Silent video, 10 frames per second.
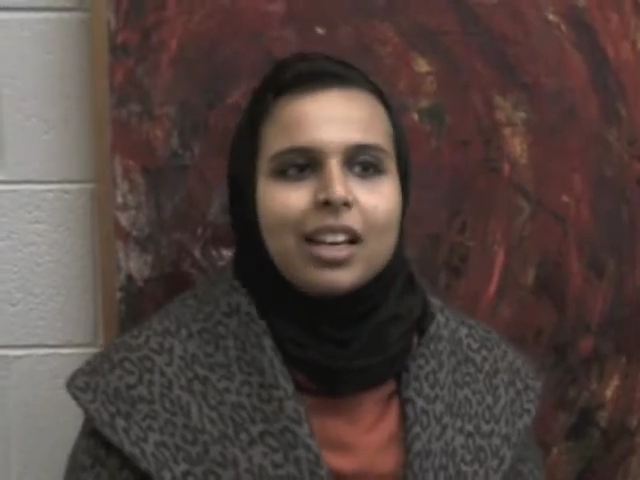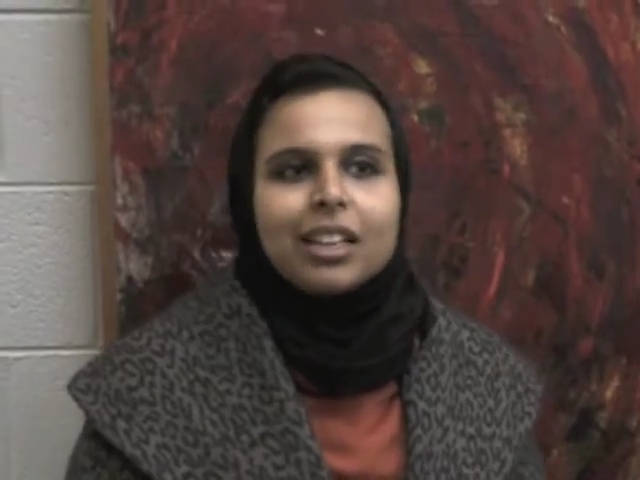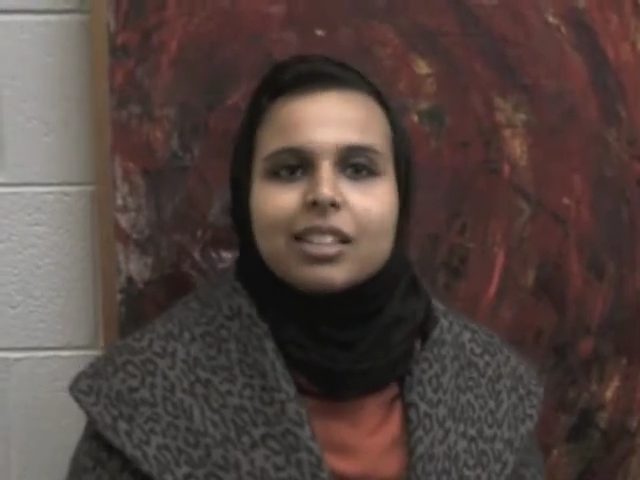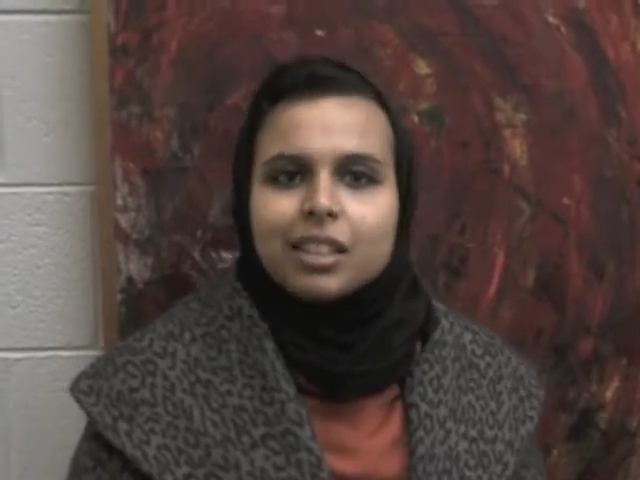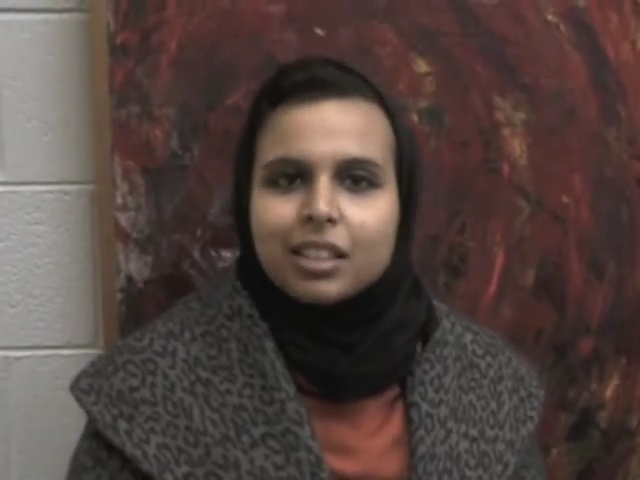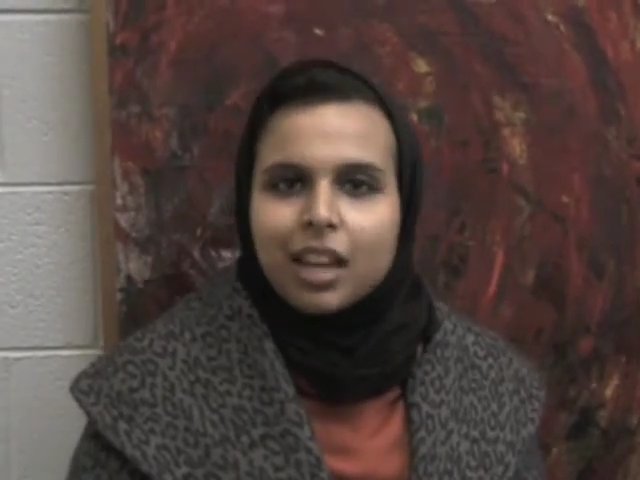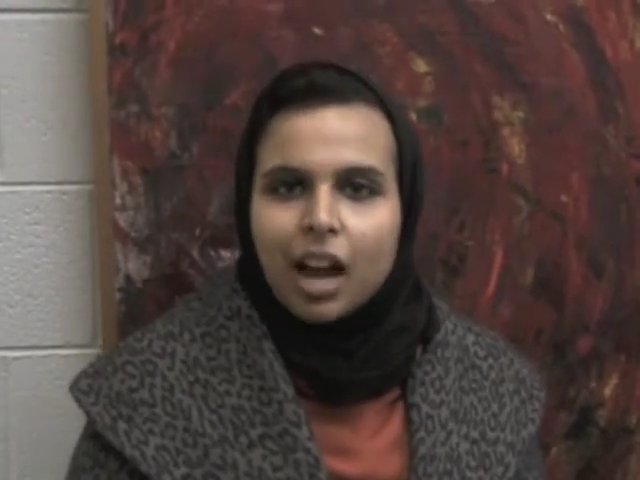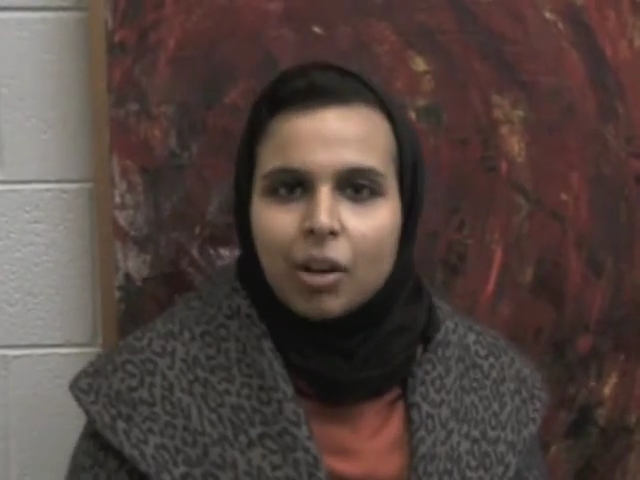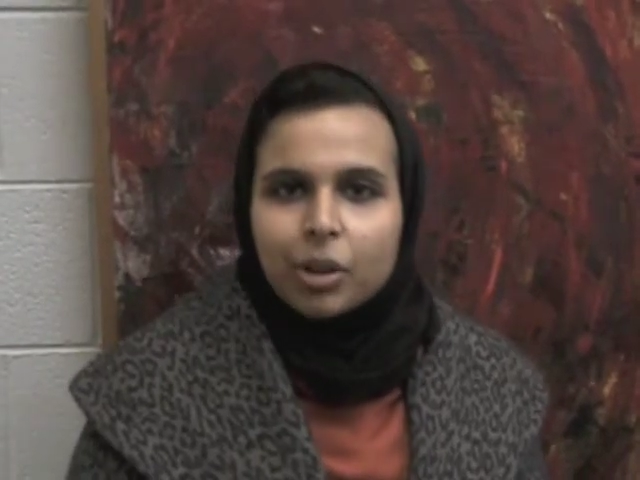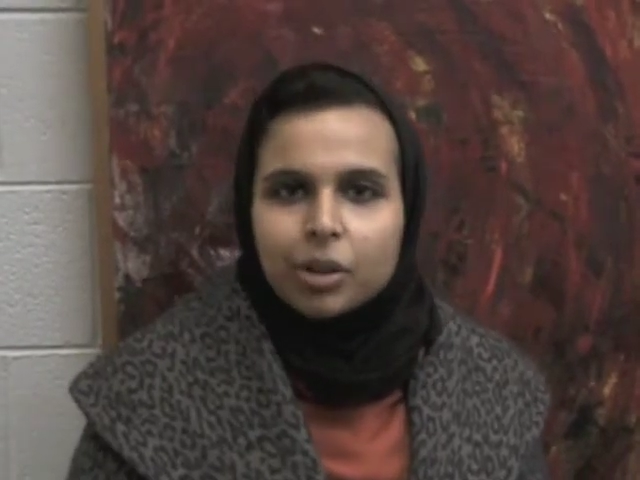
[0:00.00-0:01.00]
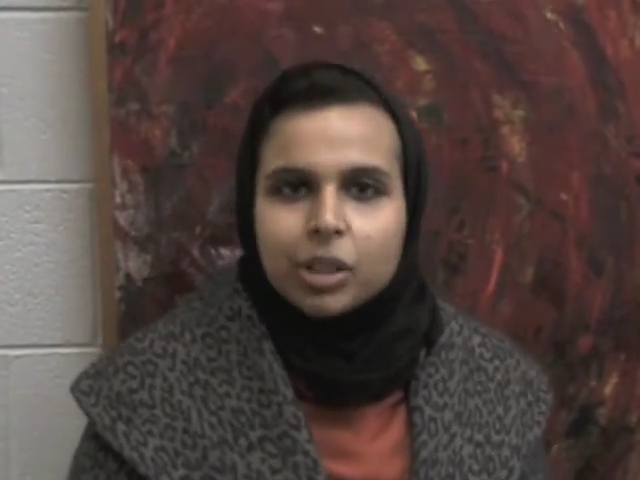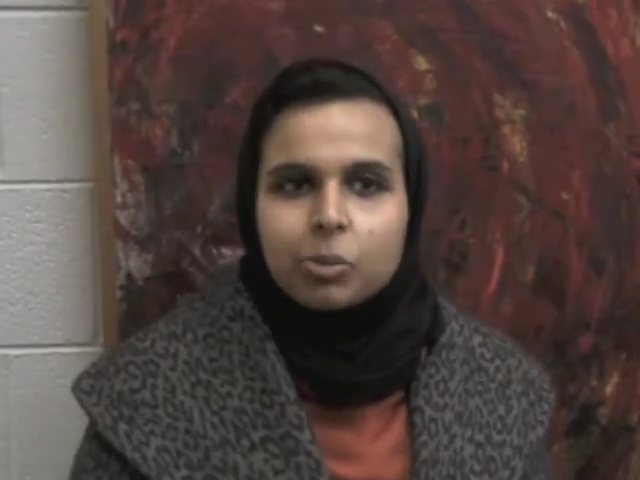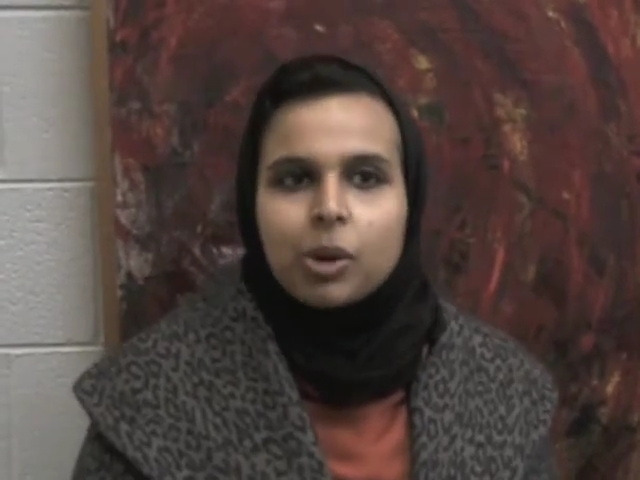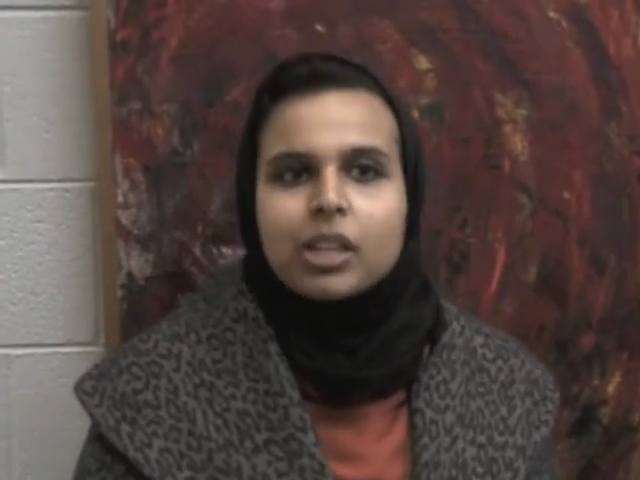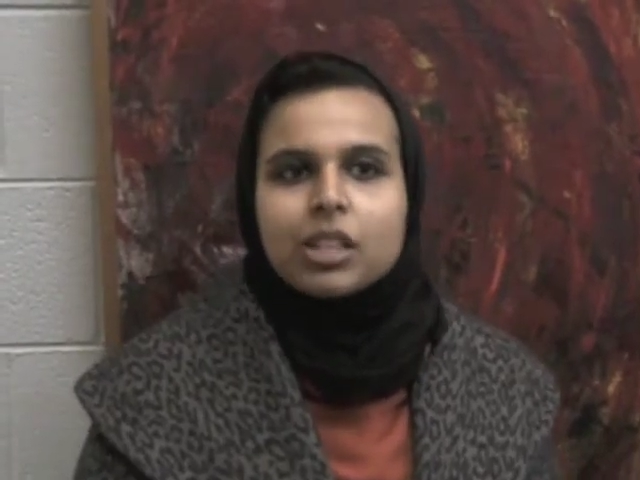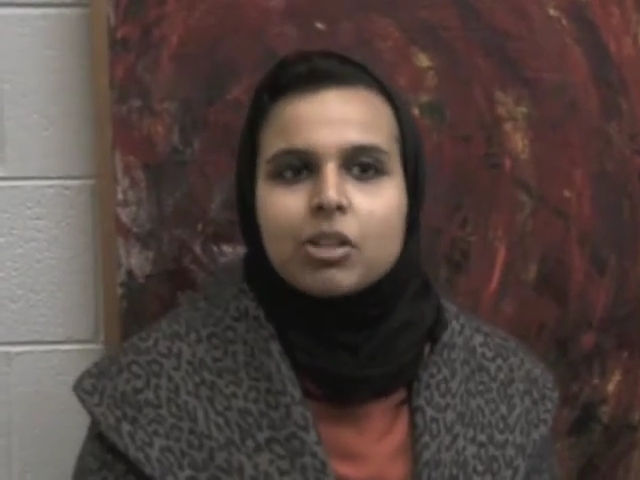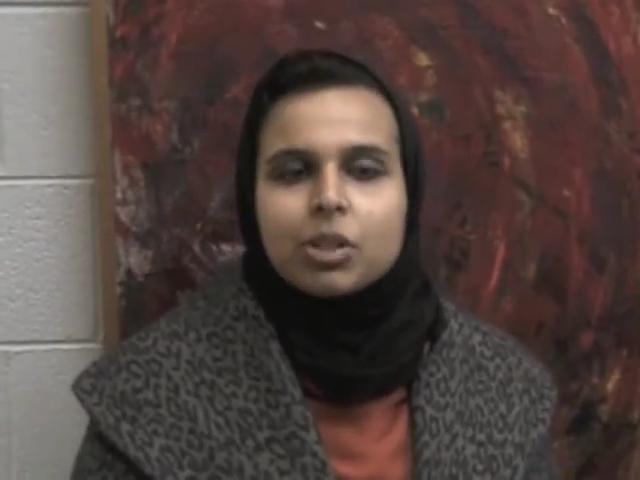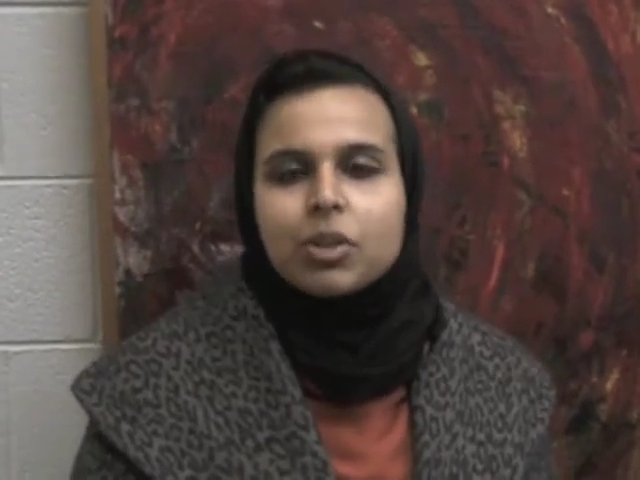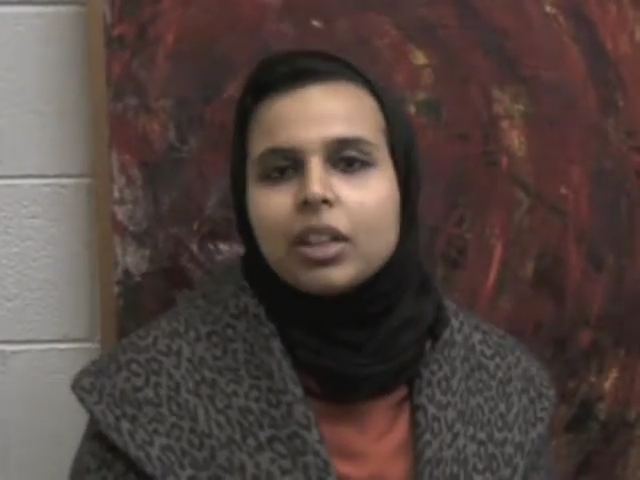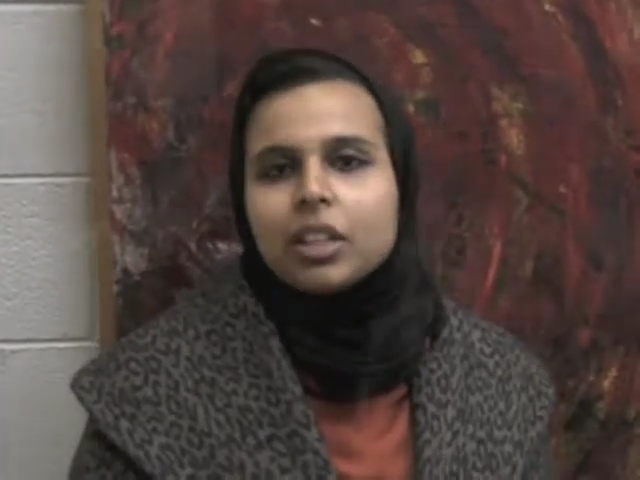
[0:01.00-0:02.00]
It's how you express
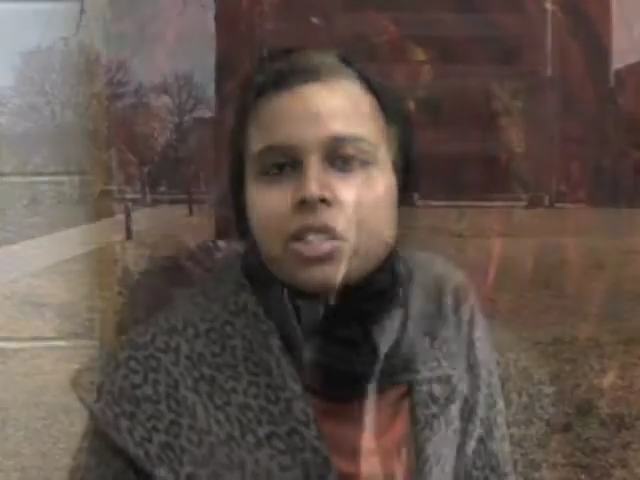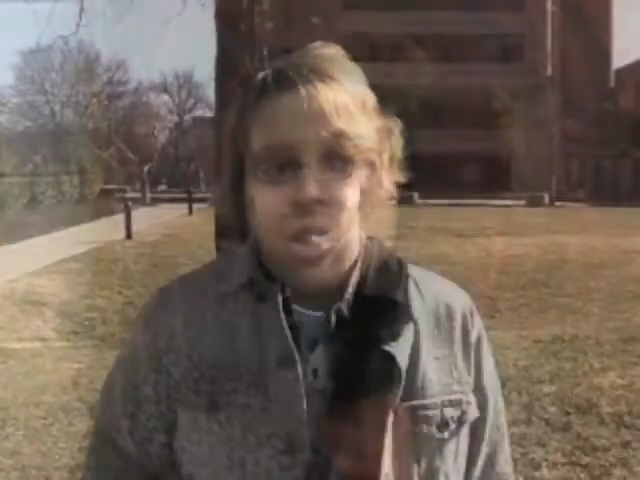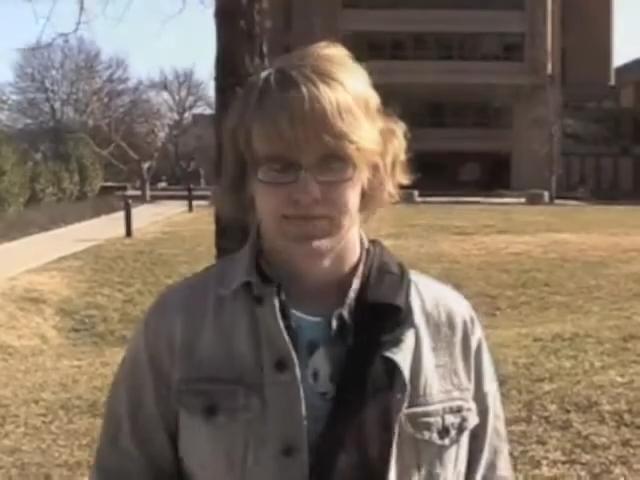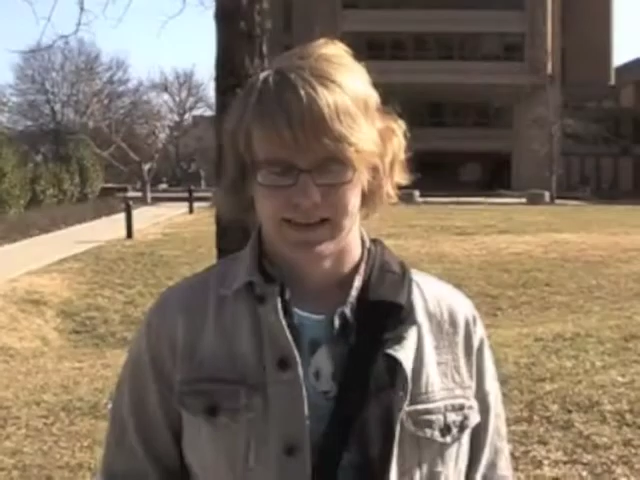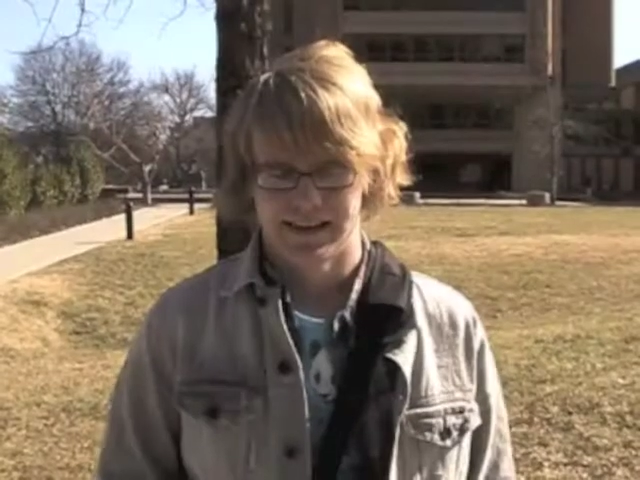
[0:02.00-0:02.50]
those feelings during.